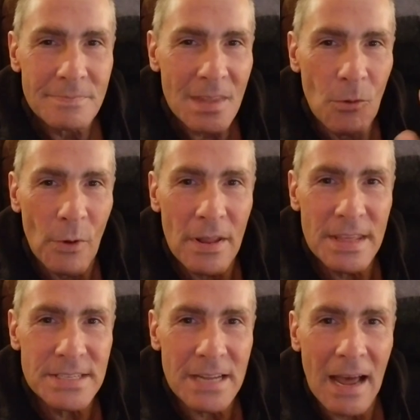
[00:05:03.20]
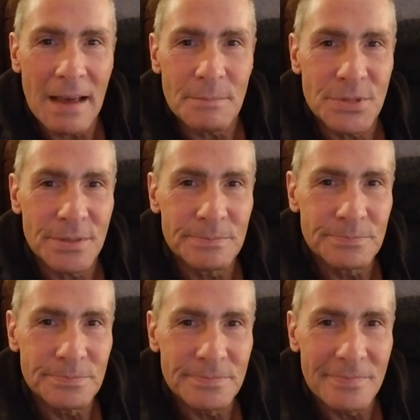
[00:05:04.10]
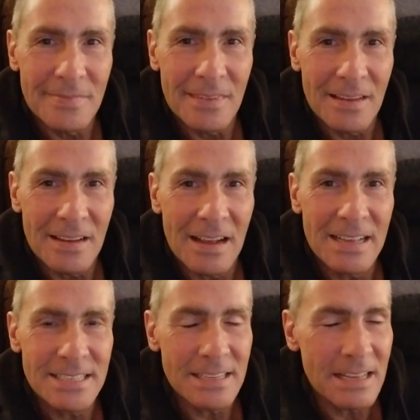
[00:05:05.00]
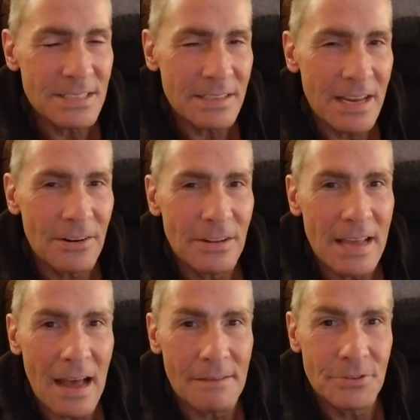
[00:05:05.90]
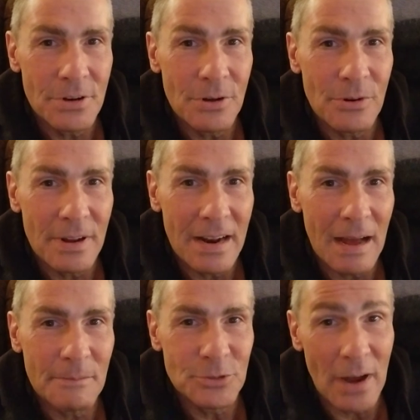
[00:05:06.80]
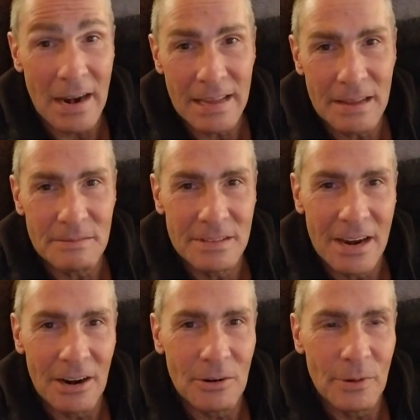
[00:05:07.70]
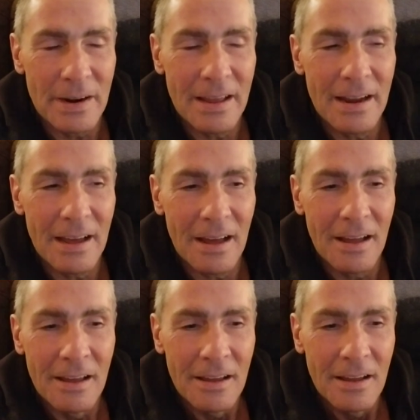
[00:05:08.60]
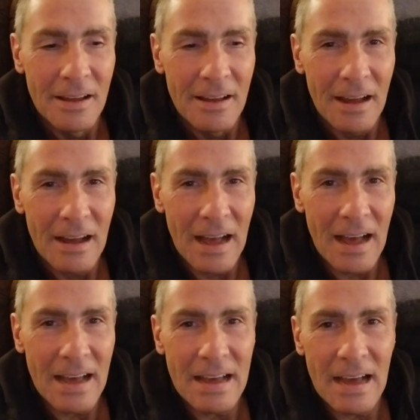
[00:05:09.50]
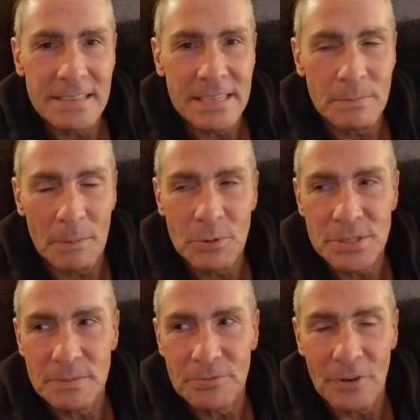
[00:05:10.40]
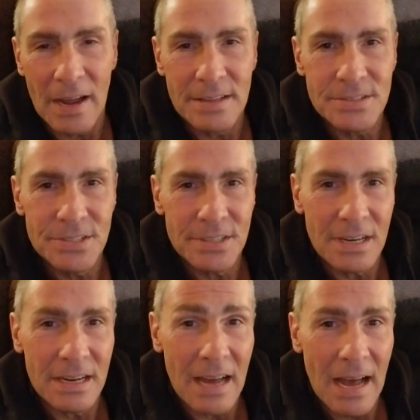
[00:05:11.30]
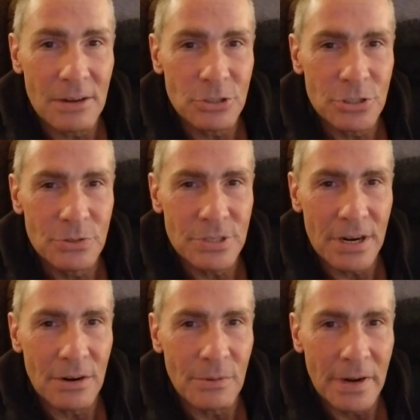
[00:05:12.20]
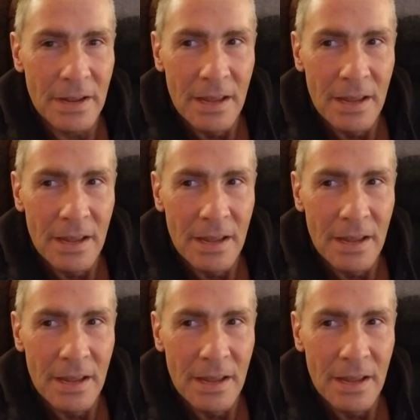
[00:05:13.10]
One of these times, it's in, it's later in the afternoon, and I'm trying to get the heroin, and uh, I, I team up with some friends, a guy who shoots heroin